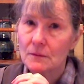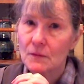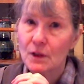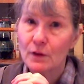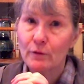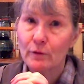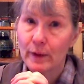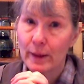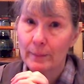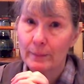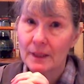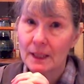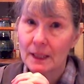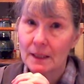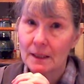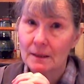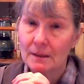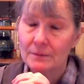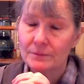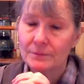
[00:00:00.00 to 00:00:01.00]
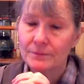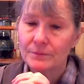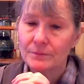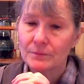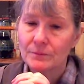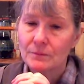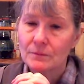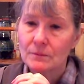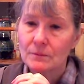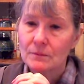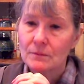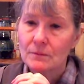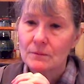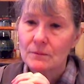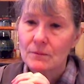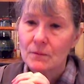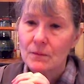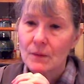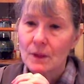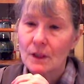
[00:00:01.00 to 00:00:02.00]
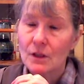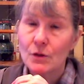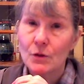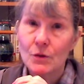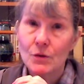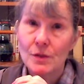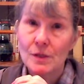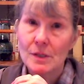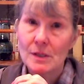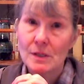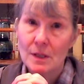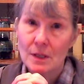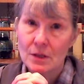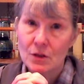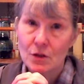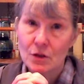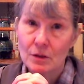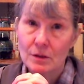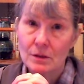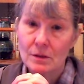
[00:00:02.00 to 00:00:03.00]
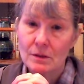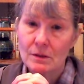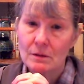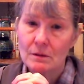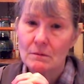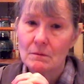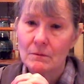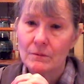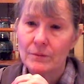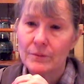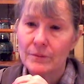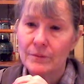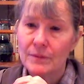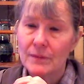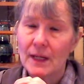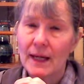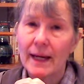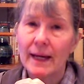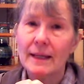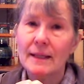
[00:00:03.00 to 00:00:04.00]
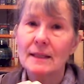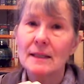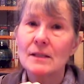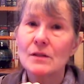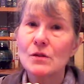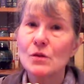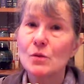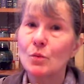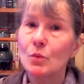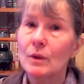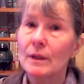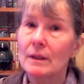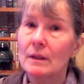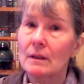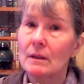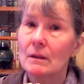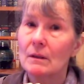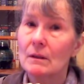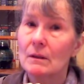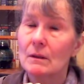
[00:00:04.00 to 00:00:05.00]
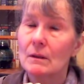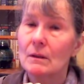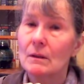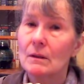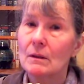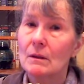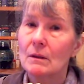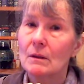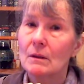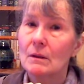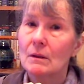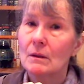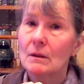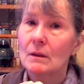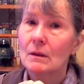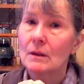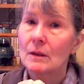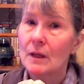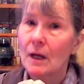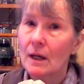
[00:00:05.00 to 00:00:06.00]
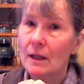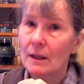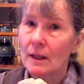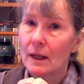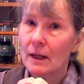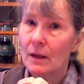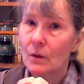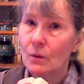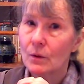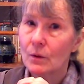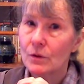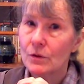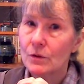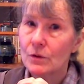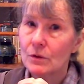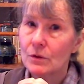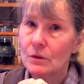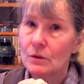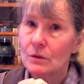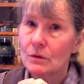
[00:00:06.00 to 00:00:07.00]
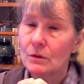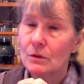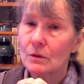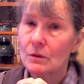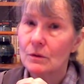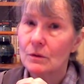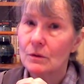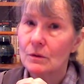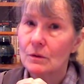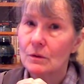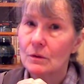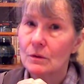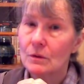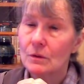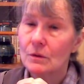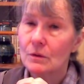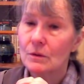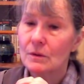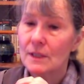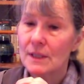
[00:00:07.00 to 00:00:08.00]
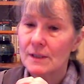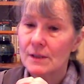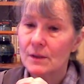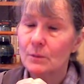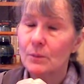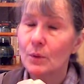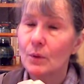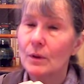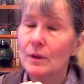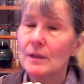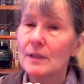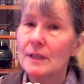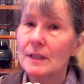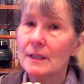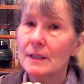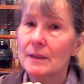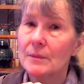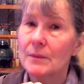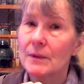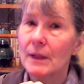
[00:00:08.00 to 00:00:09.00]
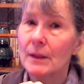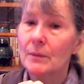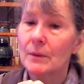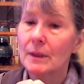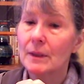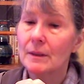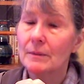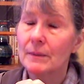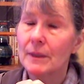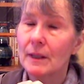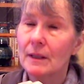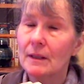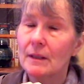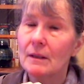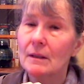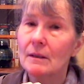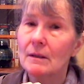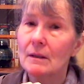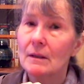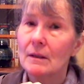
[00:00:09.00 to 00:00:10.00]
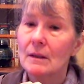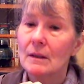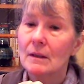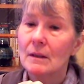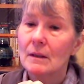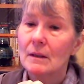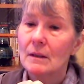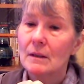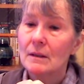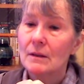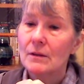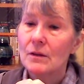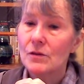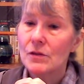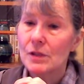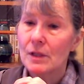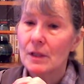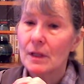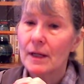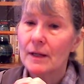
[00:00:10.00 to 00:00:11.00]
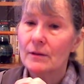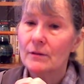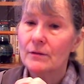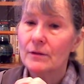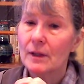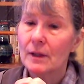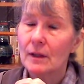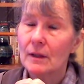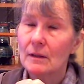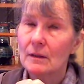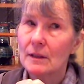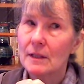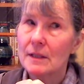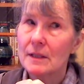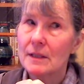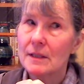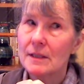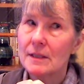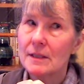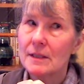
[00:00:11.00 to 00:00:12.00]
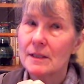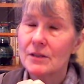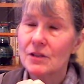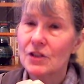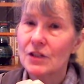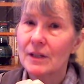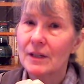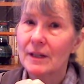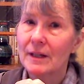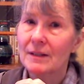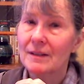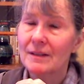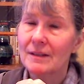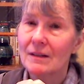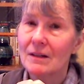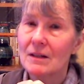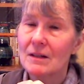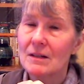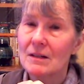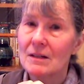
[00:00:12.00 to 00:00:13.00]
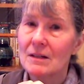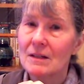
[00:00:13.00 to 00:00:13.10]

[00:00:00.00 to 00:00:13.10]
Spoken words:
the family. He uses angels at His will, not ours. That's important to keep that one in mind. There's a lot of hinky teaching out there